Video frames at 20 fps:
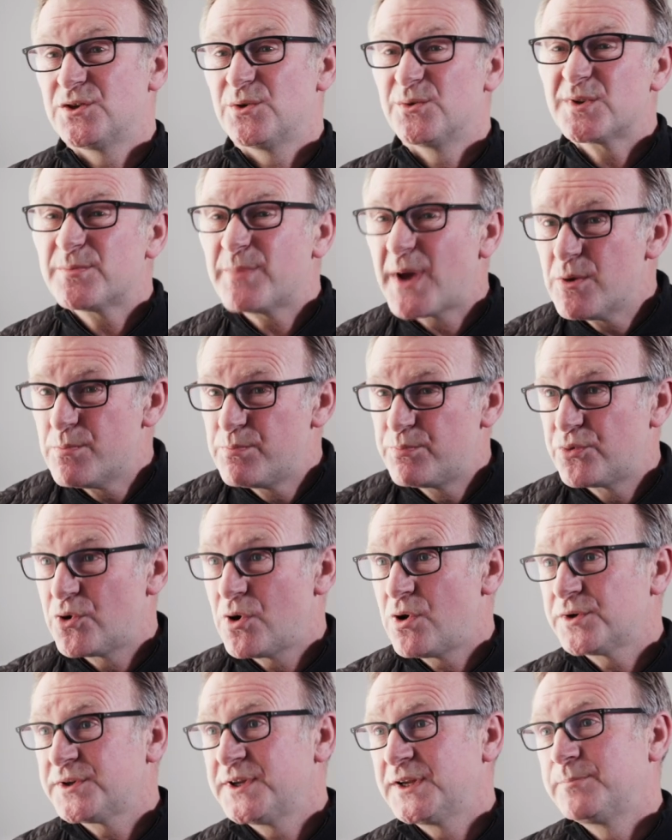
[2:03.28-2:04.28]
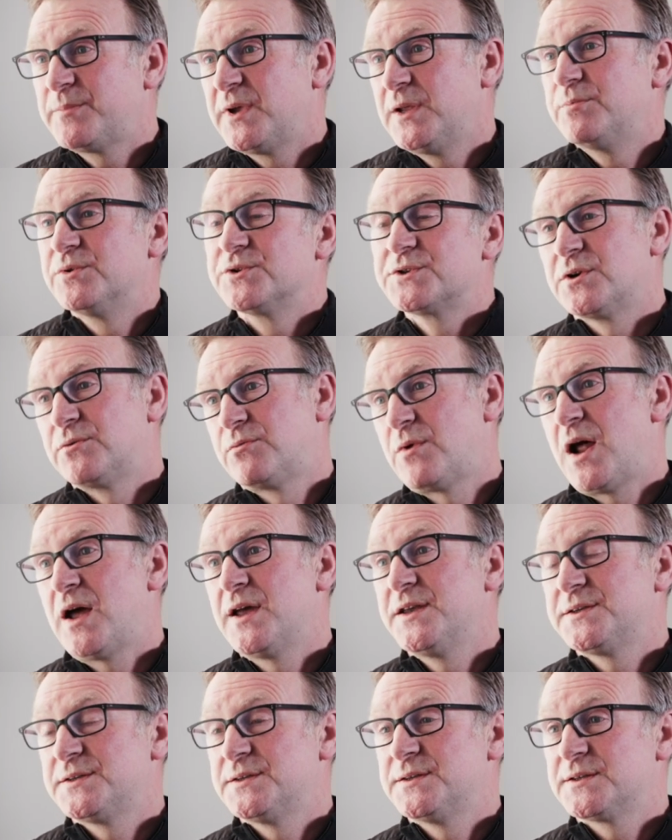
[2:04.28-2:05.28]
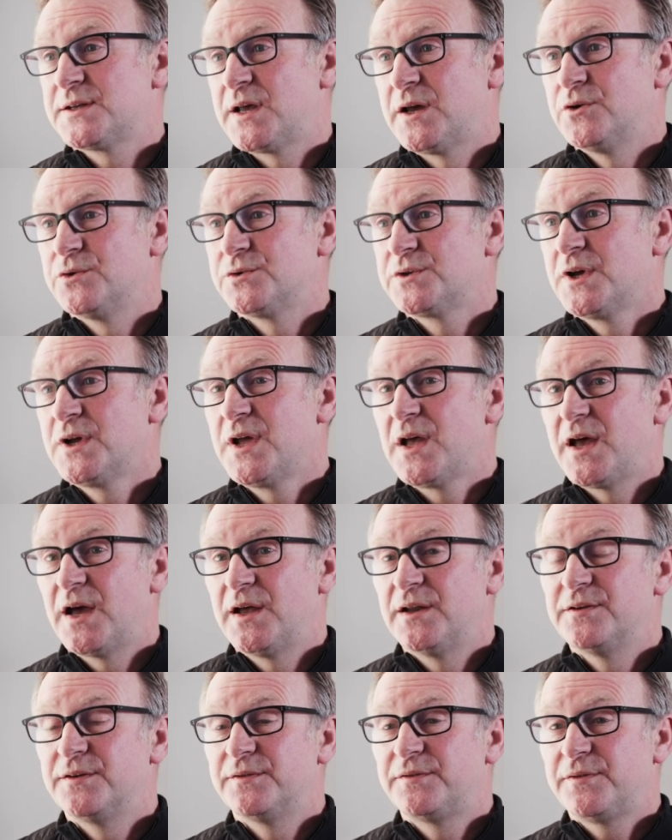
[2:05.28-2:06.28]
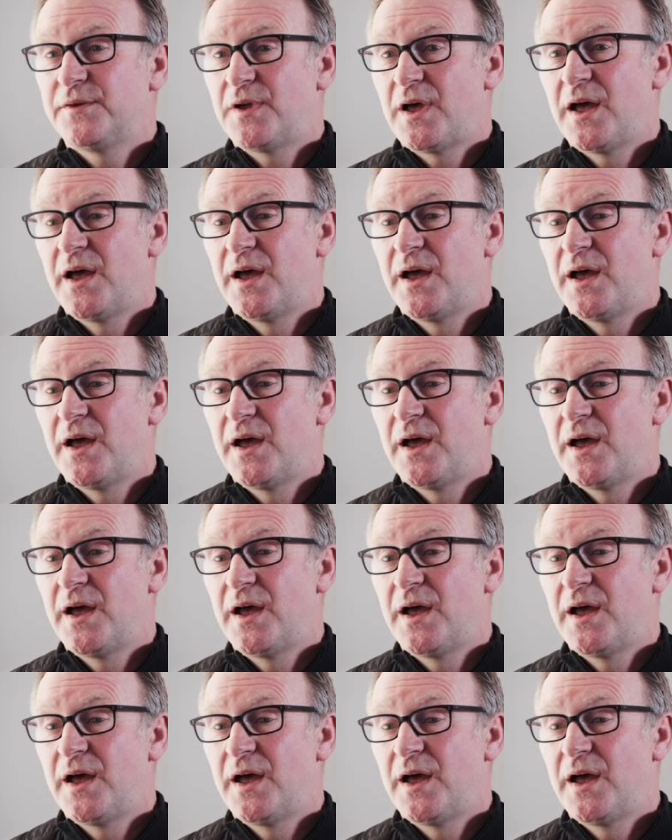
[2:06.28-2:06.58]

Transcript: So it was about broadening people's horizons out and